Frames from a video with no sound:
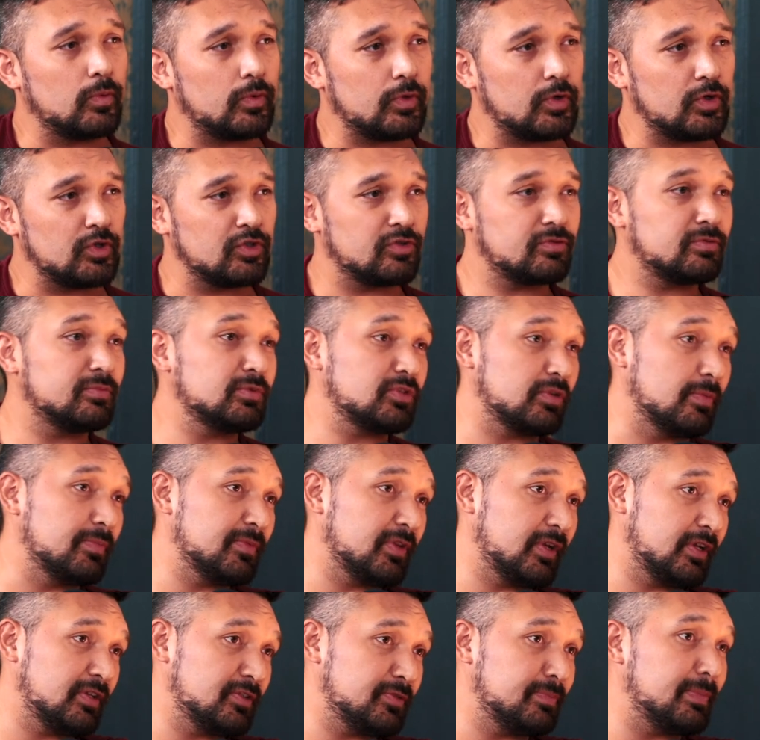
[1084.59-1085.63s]
hours, mm-hmm.
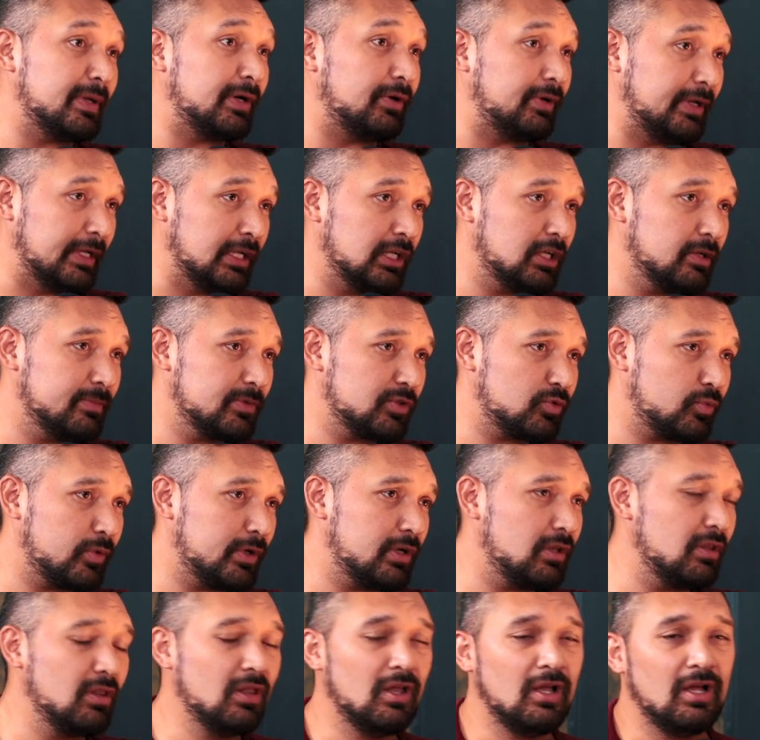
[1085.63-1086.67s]
sometimes better income as
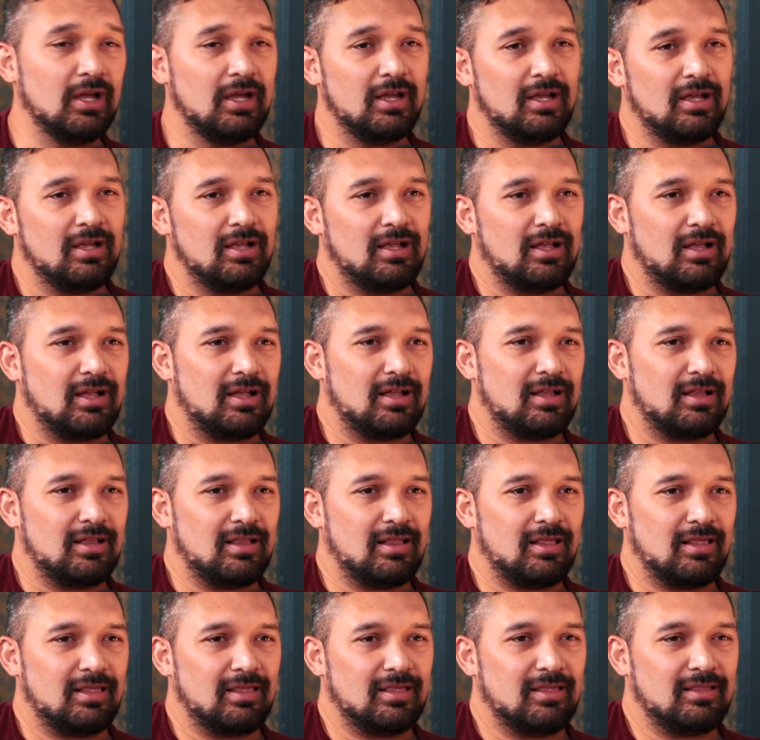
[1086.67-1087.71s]
well. Yeah.
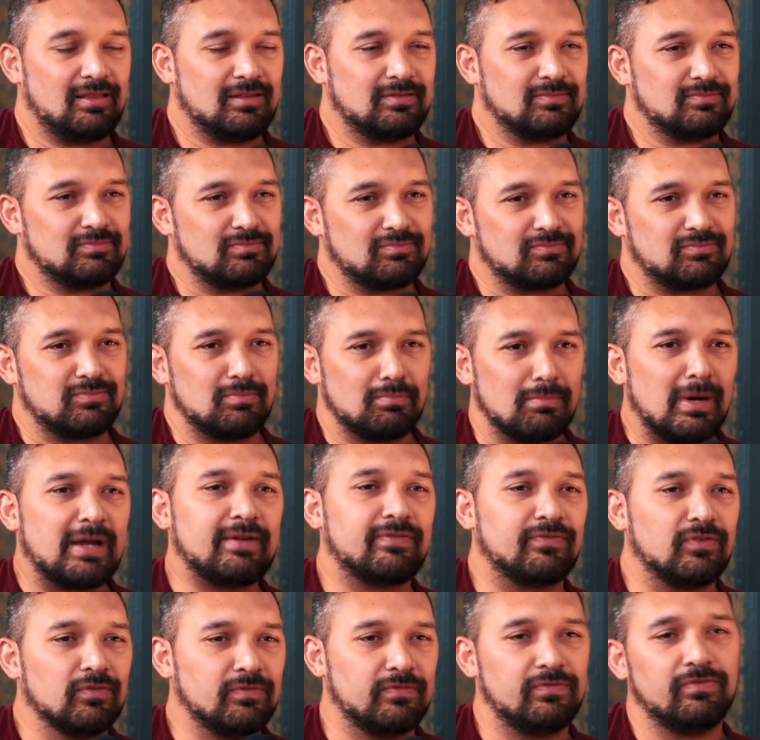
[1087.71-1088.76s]
My
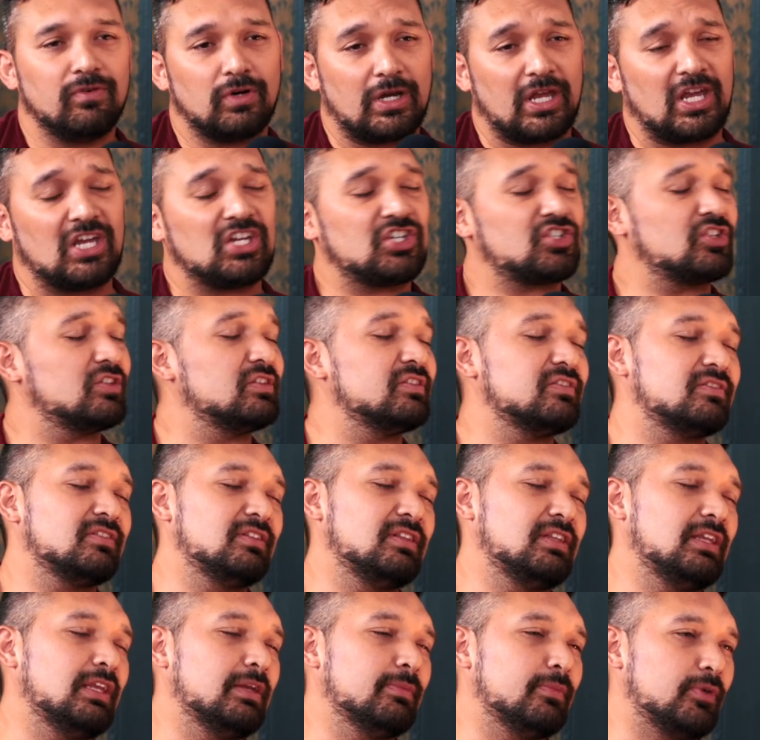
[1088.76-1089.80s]
vocation is
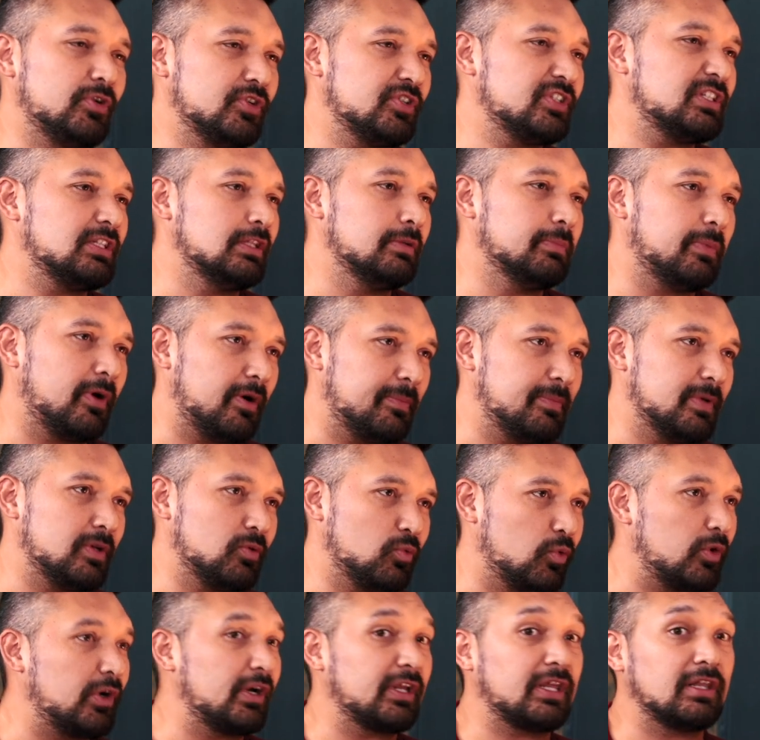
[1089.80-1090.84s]
in the emergency
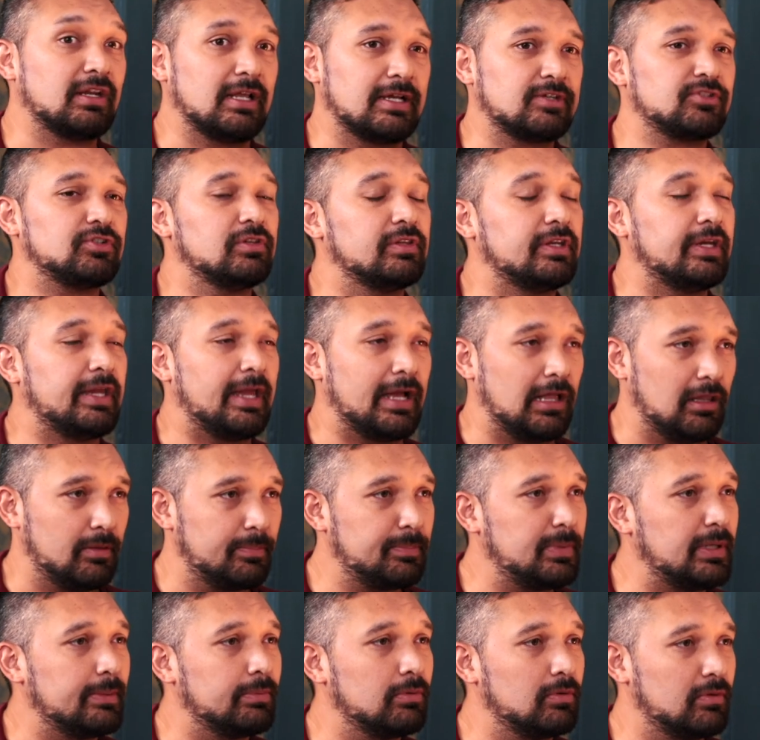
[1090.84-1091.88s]
department where I can actually
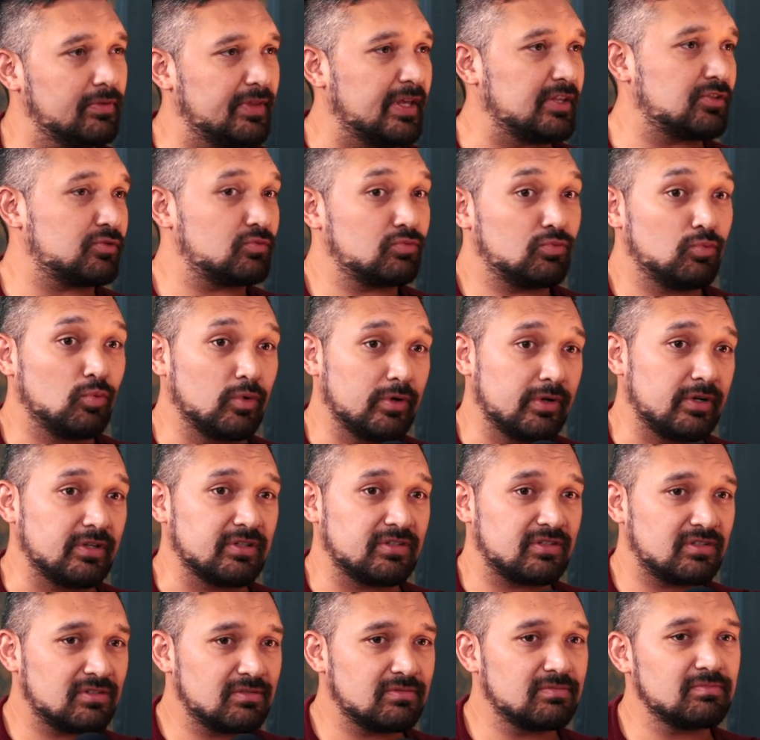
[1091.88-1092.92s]
help people. That's what
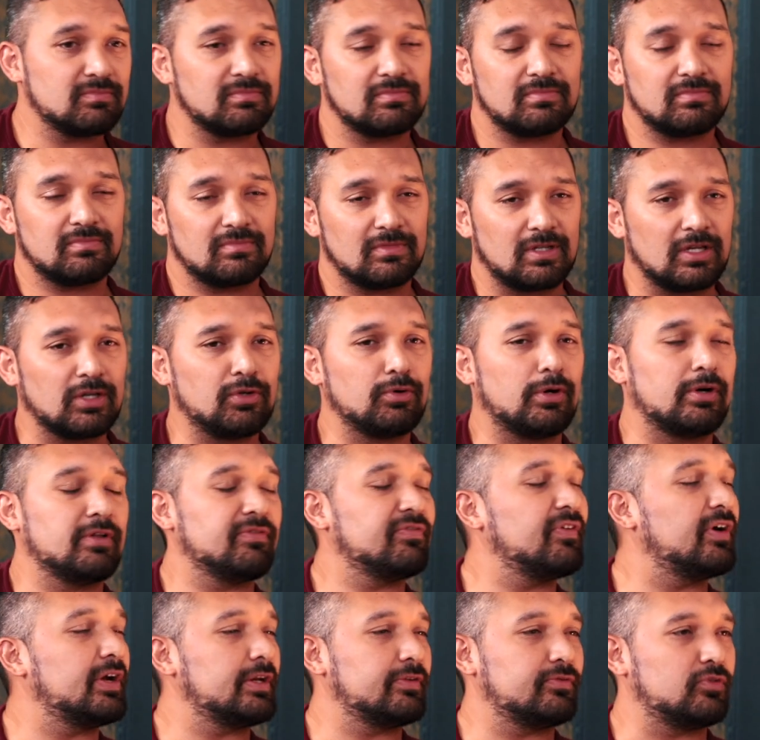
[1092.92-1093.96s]
is
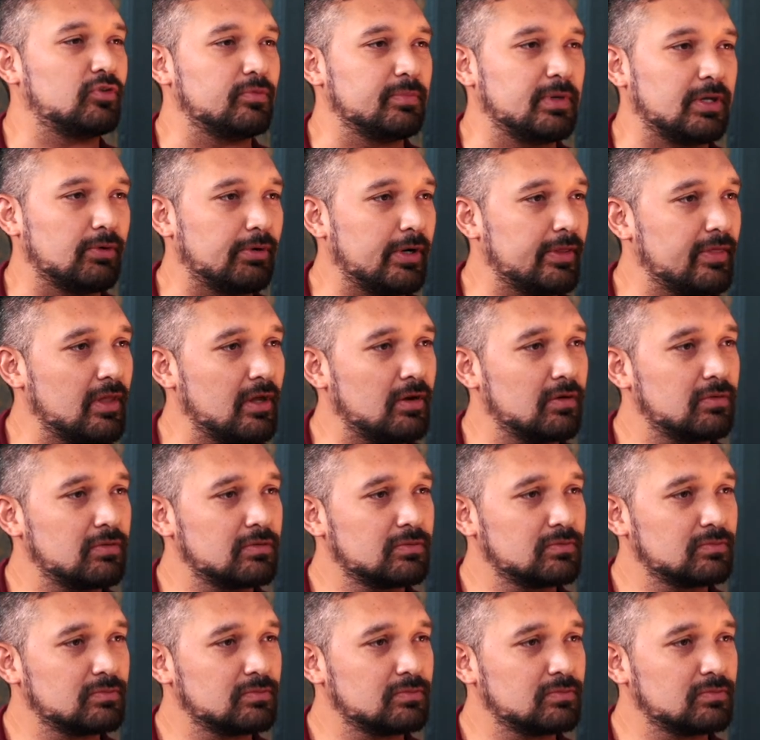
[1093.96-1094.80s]
gratifying for me right now.